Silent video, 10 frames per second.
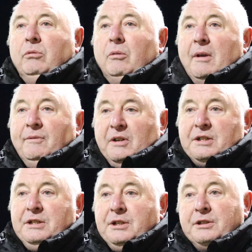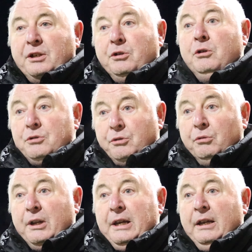What we envisage is a
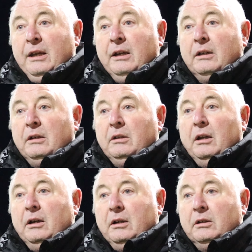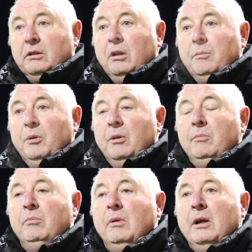two-storey club
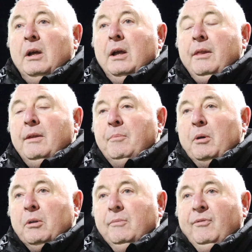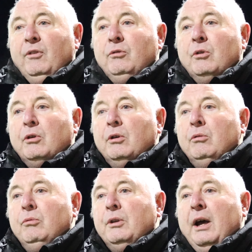room. The bottom floor
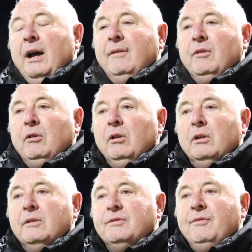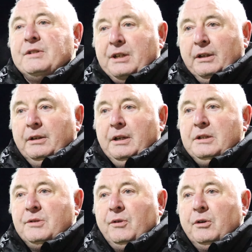would have all the
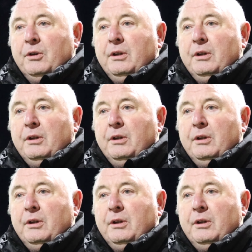facilities for